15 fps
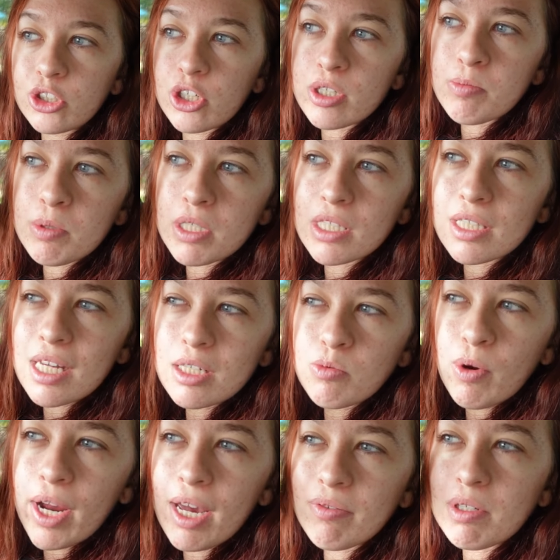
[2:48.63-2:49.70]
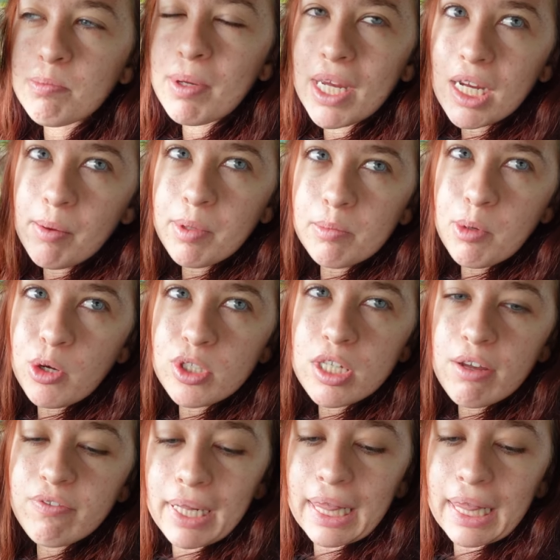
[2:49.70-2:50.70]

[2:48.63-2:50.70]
just because that's where I have to pick up the most stuff.